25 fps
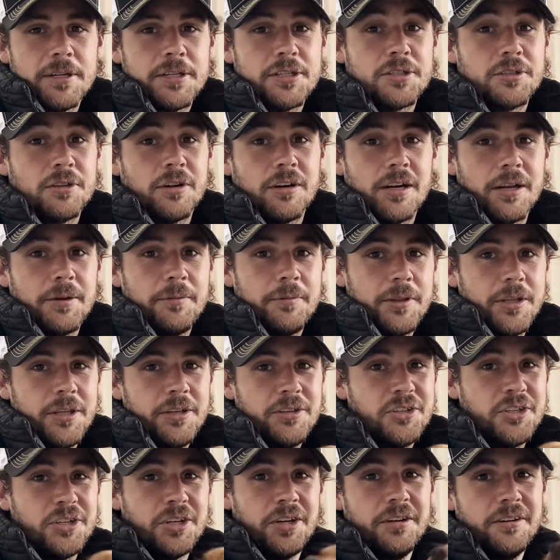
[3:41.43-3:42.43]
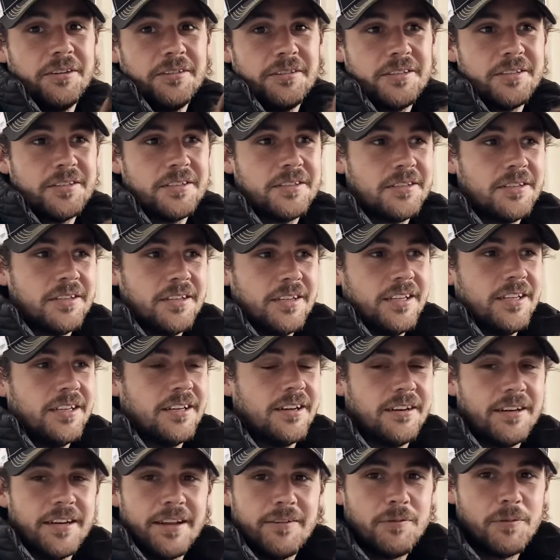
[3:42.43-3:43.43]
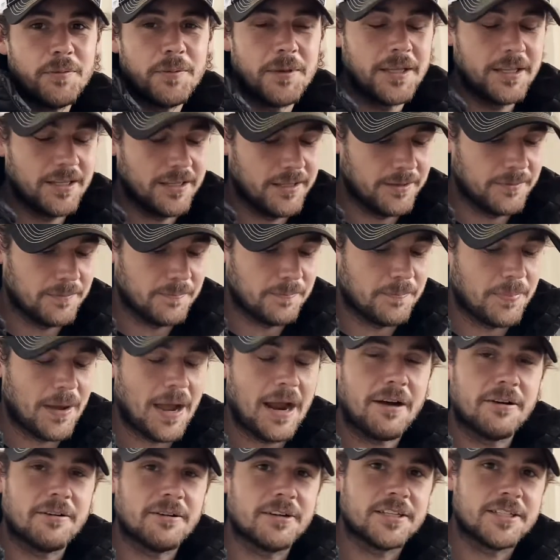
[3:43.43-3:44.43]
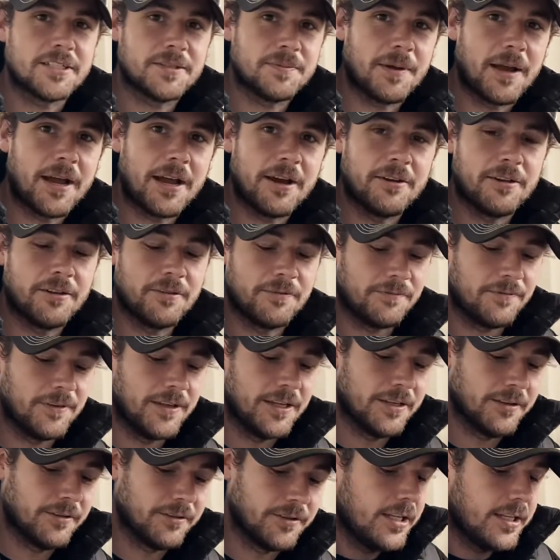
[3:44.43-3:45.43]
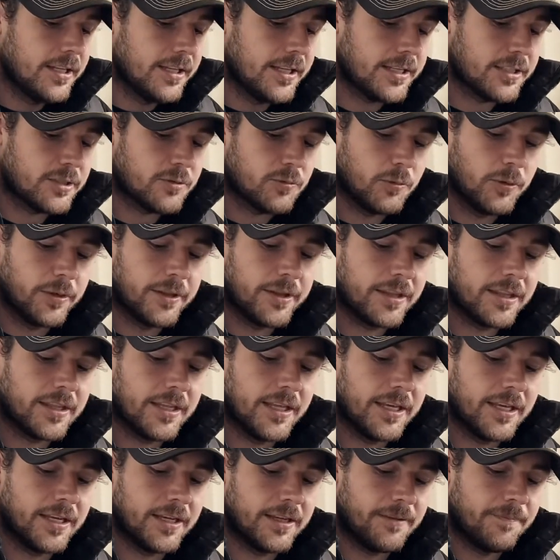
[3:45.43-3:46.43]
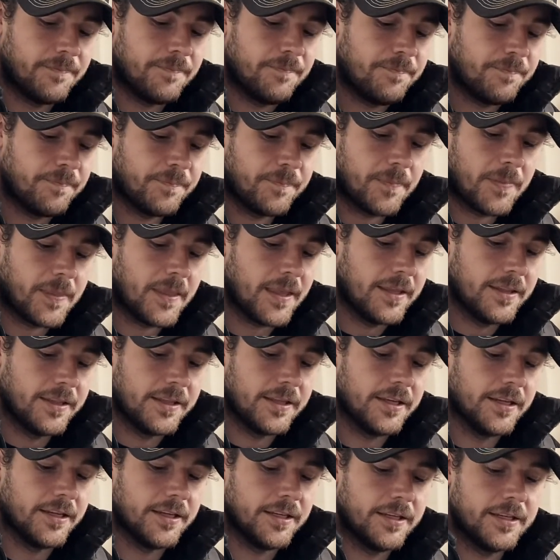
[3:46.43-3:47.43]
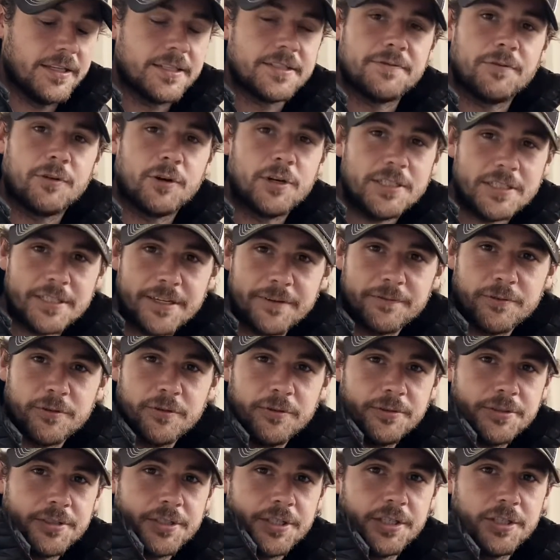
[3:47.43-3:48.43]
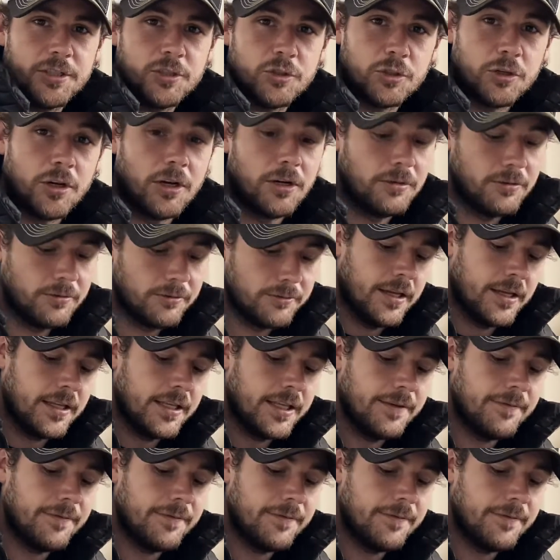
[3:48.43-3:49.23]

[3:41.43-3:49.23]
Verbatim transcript: struggling with, you should. You know, never be embarrassed about how you feel. That's one thing that is very difficult to control.